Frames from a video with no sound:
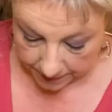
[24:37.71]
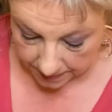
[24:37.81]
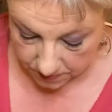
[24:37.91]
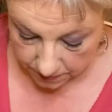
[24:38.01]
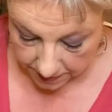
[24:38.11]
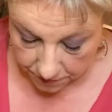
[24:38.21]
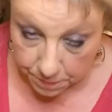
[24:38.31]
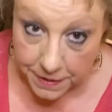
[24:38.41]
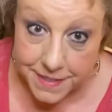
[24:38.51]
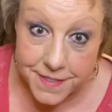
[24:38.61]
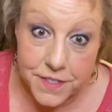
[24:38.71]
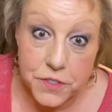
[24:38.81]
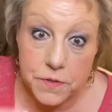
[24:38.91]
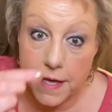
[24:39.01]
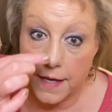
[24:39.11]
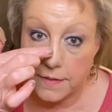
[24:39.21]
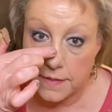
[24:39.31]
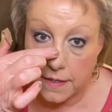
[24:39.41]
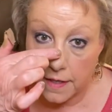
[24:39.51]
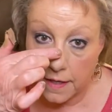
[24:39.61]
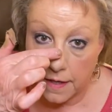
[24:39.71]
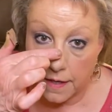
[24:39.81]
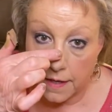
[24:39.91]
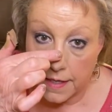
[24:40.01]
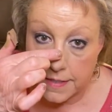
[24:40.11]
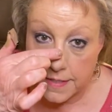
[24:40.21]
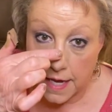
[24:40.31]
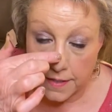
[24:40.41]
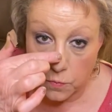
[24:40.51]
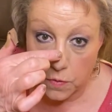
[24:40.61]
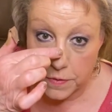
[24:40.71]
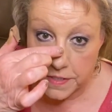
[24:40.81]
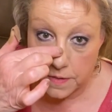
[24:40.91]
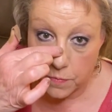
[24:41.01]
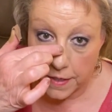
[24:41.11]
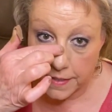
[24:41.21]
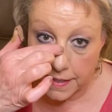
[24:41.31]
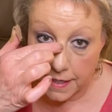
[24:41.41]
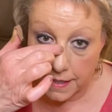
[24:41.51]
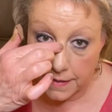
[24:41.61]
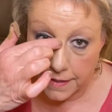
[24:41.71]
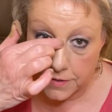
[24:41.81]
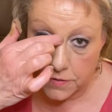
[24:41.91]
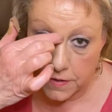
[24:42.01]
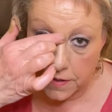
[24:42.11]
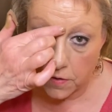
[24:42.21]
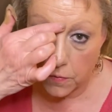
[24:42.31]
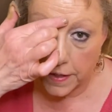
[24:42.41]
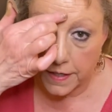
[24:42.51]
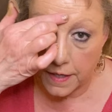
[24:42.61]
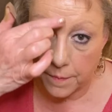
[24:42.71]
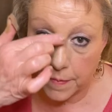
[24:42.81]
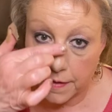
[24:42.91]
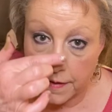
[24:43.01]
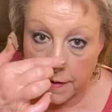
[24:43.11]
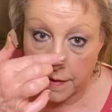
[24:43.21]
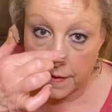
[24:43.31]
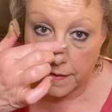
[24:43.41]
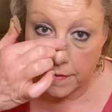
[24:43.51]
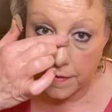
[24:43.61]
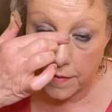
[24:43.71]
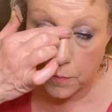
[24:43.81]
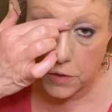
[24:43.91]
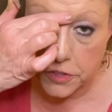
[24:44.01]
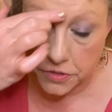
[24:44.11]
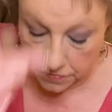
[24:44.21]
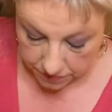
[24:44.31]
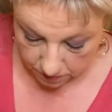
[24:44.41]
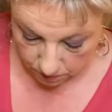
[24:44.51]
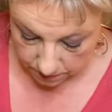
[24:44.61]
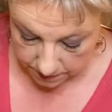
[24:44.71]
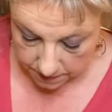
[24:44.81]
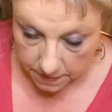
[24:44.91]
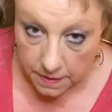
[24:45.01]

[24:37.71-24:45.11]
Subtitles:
So another place to do that is kind of where we did the brightening highlights. You can go right up the bridge of your nose